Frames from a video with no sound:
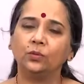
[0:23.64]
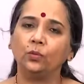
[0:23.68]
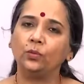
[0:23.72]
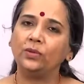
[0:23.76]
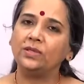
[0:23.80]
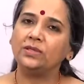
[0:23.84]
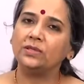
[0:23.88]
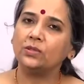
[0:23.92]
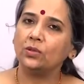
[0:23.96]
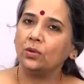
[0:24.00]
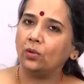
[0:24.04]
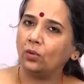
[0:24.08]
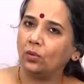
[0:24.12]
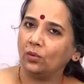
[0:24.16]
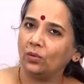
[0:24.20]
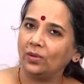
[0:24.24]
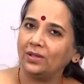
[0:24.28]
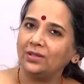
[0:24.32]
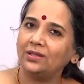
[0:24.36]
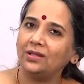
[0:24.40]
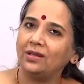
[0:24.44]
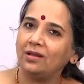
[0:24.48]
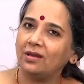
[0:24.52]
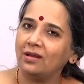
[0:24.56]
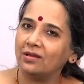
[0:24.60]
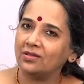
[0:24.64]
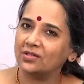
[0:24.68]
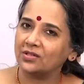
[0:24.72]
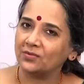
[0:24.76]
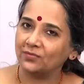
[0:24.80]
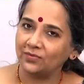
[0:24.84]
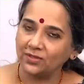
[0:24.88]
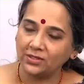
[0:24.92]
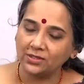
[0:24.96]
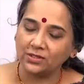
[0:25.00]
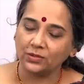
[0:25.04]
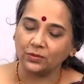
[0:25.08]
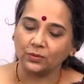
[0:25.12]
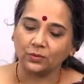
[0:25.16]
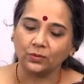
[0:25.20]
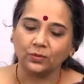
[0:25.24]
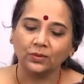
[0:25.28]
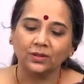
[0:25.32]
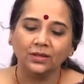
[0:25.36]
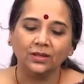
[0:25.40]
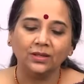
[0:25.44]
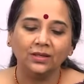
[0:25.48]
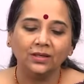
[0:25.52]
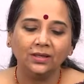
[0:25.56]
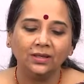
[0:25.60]
We saw in the last video
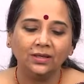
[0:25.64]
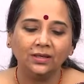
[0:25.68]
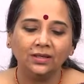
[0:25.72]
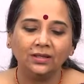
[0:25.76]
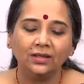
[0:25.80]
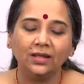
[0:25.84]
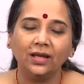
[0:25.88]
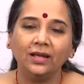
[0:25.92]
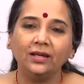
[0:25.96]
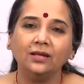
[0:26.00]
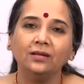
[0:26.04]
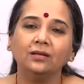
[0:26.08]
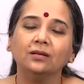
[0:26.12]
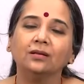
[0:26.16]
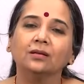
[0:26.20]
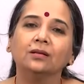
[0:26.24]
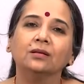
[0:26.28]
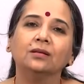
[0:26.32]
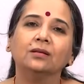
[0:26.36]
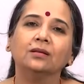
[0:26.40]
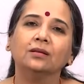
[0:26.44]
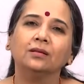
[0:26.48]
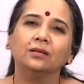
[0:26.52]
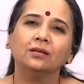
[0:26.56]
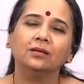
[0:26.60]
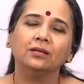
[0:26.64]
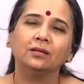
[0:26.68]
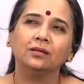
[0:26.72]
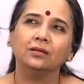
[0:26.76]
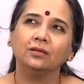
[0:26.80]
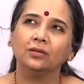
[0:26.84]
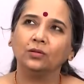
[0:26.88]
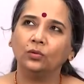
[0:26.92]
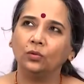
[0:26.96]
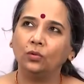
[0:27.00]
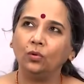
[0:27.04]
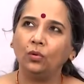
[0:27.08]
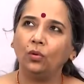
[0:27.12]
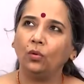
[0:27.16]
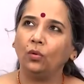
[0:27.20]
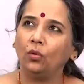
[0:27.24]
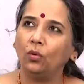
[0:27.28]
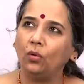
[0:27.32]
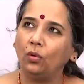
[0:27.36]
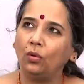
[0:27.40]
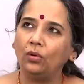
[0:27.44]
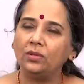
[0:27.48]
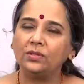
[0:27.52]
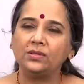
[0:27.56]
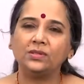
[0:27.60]
that though
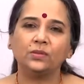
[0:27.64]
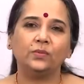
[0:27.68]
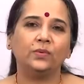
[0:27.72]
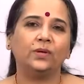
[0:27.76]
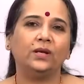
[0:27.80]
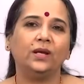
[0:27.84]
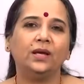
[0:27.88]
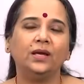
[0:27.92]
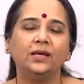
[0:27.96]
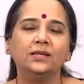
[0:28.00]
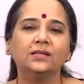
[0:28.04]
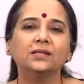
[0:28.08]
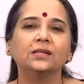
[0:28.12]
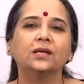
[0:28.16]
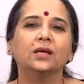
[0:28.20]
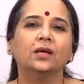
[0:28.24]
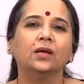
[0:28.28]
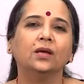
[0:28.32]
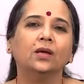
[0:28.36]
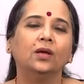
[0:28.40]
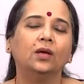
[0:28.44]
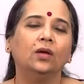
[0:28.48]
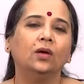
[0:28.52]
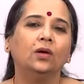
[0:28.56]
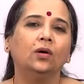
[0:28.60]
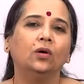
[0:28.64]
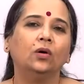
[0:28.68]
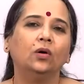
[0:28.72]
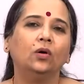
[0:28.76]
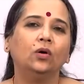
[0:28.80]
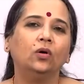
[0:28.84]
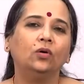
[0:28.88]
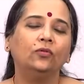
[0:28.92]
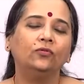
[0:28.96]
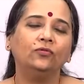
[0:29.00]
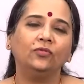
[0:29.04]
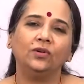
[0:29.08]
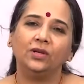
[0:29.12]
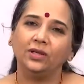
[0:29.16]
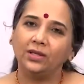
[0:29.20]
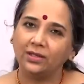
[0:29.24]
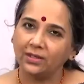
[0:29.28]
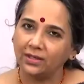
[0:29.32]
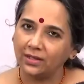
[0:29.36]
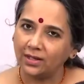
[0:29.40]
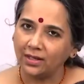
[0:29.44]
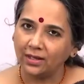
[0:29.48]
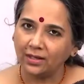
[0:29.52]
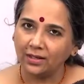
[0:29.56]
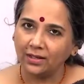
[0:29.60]
all swaras of a
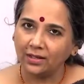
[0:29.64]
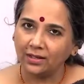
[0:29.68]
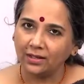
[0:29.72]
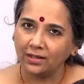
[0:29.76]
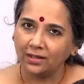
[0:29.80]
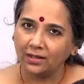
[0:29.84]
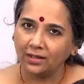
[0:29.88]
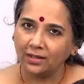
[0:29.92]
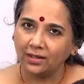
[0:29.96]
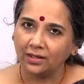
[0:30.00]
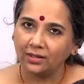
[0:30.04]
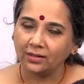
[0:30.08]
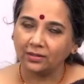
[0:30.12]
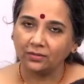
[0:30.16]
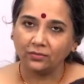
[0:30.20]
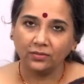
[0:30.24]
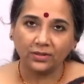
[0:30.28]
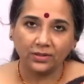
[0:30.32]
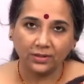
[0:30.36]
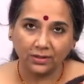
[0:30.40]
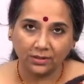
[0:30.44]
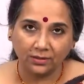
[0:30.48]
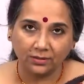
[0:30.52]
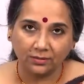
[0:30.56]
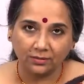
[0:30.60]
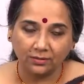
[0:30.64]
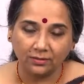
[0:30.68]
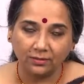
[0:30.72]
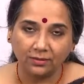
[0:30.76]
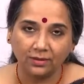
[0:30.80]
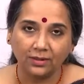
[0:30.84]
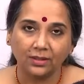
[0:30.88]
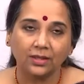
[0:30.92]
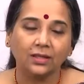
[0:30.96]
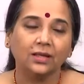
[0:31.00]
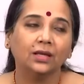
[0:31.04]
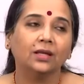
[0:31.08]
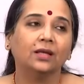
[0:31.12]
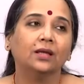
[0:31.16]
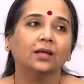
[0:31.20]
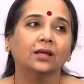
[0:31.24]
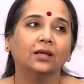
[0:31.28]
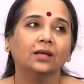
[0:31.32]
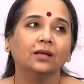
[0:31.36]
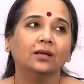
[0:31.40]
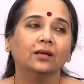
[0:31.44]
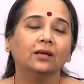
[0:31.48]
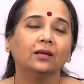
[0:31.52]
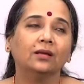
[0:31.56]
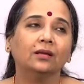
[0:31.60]
raga are critical,
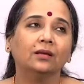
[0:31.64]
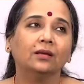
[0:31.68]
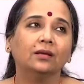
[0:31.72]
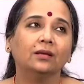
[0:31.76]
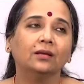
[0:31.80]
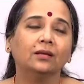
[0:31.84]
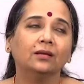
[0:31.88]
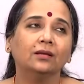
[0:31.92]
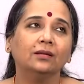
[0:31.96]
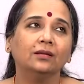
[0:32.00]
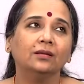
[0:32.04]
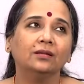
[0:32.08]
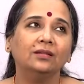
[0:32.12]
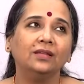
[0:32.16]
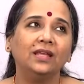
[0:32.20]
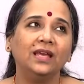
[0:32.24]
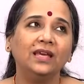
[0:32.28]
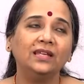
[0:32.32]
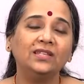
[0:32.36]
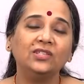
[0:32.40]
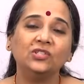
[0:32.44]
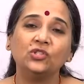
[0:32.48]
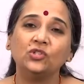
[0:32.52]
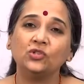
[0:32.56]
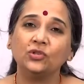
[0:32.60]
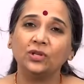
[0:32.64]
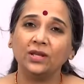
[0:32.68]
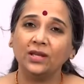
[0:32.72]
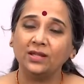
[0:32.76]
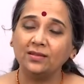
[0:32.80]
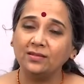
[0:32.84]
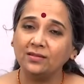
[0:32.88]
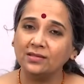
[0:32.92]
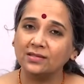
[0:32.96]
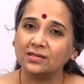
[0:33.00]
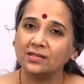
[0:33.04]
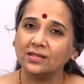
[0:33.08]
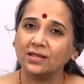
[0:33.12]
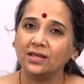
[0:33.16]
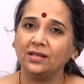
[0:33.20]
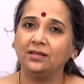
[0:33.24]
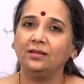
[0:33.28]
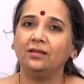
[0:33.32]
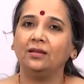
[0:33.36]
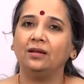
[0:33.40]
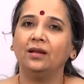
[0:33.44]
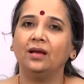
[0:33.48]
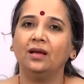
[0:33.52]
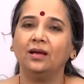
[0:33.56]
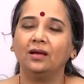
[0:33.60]
their strengths in
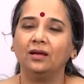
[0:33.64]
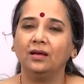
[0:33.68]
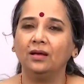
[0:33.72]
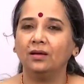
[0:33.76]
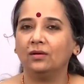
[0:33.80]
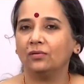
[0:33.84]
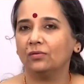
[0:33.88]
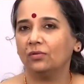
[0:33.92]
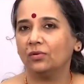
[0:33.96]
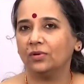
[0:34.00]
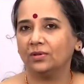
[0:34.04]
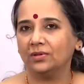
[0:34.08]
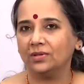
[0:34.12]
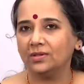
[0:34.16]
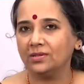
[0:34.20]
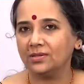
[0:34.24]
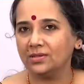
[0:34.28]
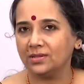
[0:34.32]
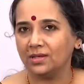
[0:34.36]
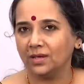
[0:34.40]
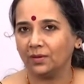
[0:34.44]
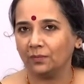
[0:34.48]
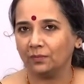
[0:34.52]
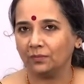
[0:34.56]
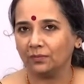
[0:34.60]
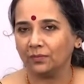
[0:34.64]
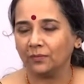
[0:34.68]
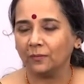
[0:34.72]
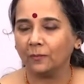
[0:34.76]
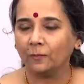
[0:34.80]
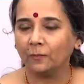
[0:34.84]
the raga are not the same.